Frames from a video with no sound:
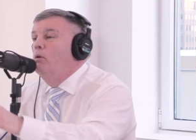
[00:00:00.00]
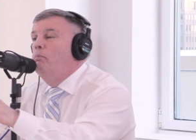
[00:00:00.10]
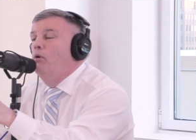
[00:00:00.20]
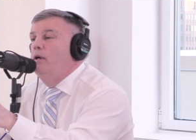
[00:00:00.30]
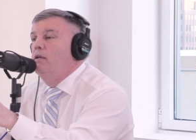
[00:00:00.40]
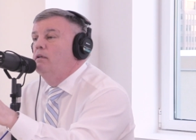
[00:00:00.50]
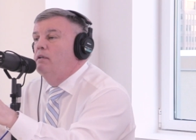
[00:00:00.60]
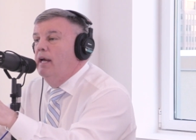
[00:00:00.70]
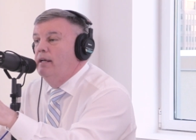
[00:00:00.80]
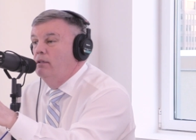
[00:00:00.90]
To your point,
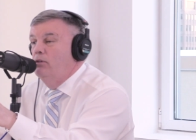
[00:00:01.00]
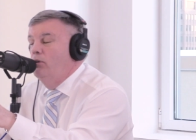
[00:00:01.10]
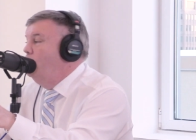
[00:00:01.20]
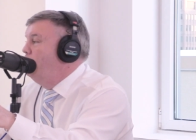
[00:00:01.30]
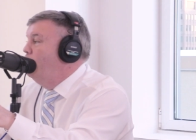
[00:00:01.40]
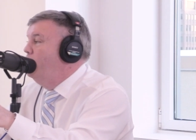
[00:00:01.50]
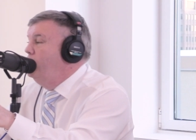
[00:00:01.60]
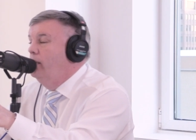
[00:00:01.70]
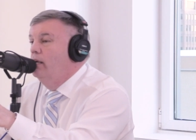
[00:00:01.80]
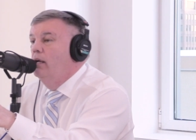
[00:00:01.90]
Ken, to your
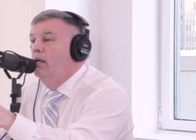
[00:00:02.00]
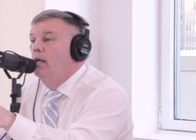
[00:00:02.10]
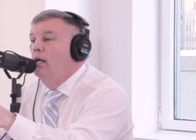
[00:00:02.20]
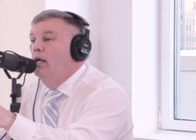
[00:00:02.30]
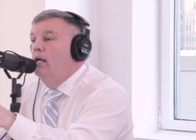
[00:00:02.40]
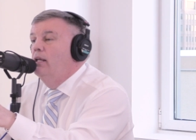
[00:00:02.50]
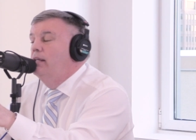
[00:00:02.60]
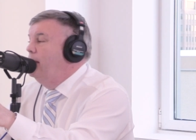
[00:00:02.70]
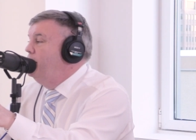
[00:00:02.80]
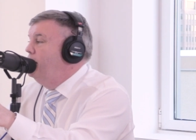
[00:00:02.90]
point,
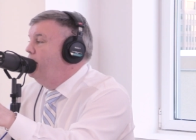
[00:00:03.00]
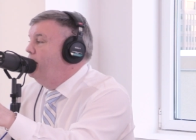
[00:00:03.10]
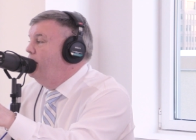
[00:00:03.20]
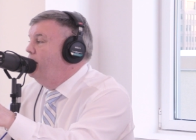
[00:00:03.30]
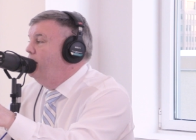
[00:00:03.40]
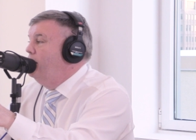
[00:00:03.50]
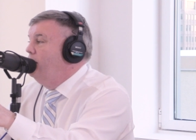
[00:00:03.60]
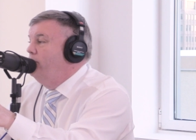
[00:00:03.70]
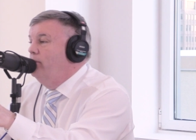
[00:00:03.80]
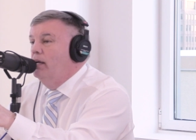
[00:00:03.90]
that
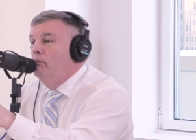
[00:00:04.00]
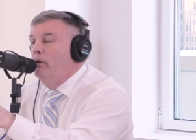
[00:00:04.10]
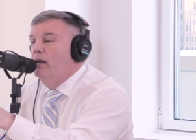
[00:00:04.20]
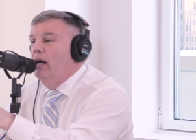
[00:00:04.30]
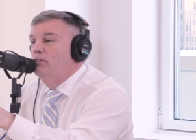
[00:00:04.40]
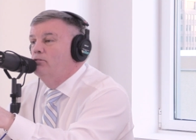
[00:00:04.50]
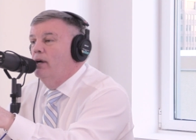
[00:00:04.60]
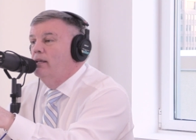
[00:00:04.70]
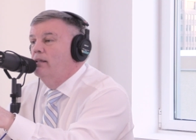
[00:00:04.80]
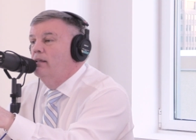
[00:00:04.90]
forget about
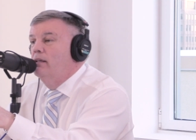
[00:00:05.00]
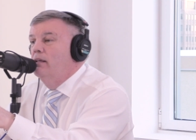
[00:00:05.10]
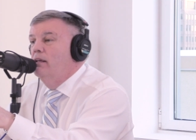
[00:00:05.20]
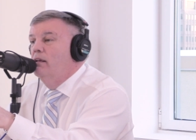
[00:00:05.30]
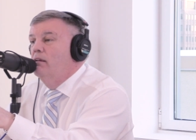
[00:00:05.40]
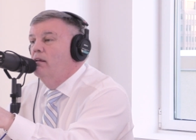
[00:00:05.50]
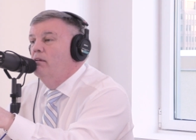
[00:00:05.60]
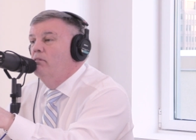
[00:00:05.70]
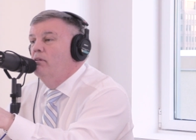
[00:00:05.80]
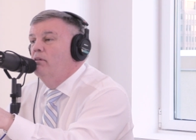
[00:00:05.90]
contract.
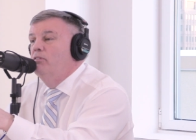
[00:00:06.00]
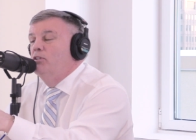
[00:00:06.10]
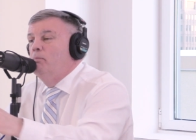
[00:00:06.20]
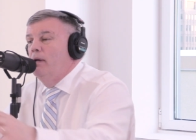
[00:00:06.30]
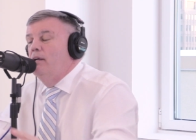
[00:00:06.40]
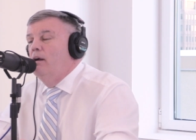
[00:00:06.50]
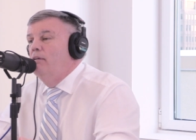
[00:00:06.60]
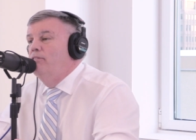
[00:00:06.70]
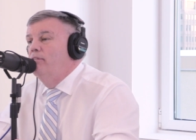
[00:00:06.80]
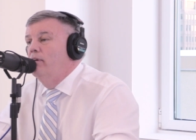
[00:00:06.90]
If it's big
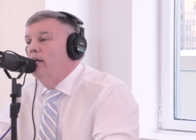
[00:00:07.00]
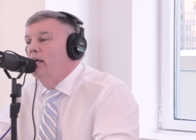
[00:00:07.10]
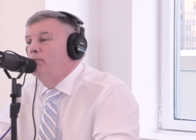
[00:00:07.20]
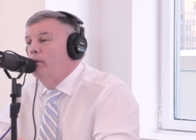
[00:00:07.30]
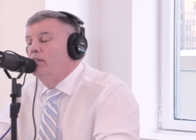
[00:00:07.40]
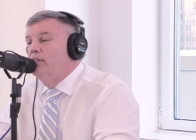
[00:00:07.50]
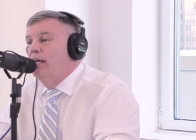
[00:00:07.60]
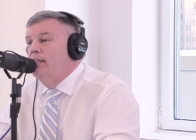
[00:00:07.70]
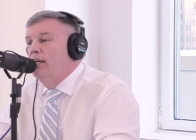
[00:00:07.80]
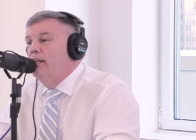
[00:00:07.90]
enough, as big as
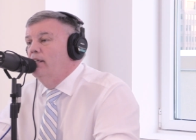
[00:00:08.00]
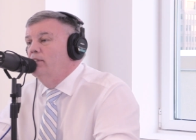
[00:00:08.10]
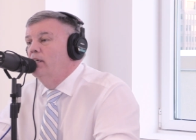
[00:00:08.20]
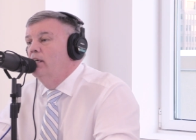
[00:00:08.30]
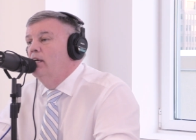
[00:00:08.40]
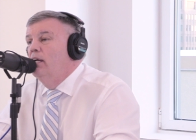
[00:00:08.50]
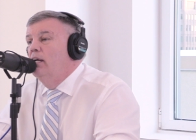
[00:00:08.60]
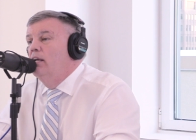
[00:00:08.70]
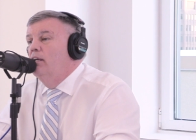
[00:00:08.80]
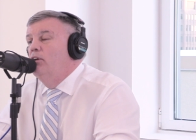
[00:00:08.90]
I think it is,
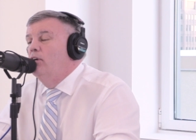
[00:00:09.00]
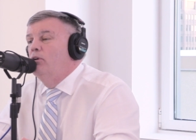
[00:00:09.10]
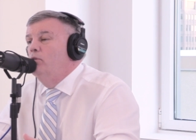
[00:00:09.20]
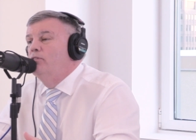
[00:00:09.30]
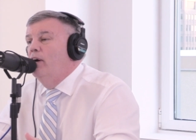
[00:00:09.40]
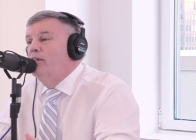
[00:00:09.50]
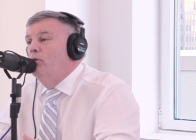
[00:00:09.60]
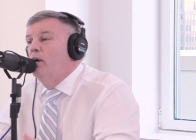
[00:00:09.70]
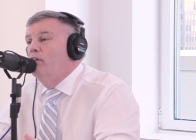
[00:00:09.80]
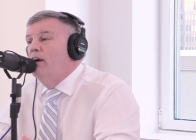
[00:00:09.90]
you can always find
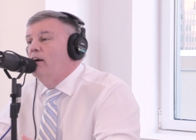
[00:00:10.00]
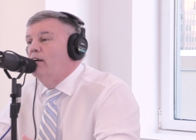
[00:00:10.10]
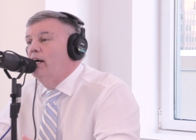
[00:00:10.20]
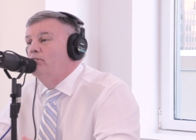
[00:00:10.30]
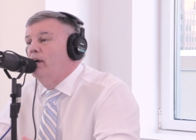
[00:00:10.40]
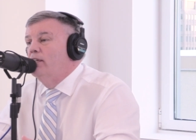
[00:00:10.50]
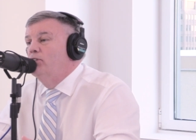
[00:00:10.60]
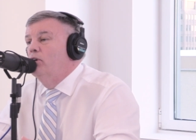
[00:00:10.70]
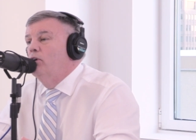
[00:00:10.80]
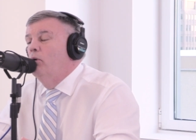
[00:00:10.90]
a way around contracts.
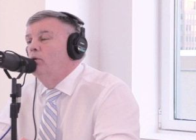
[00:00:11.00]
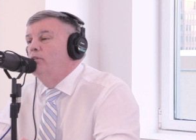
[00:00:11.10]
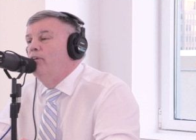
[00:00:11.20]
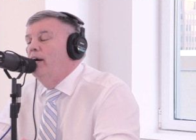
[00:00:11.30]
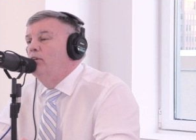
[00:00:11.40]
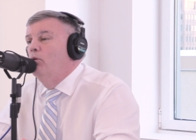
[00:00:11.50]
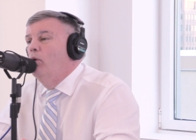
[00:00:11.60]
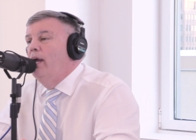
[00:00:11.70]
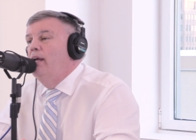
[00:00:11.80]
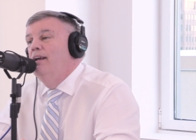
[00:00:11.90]
You can always find a
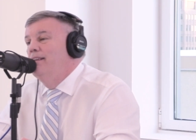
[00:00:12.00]
way.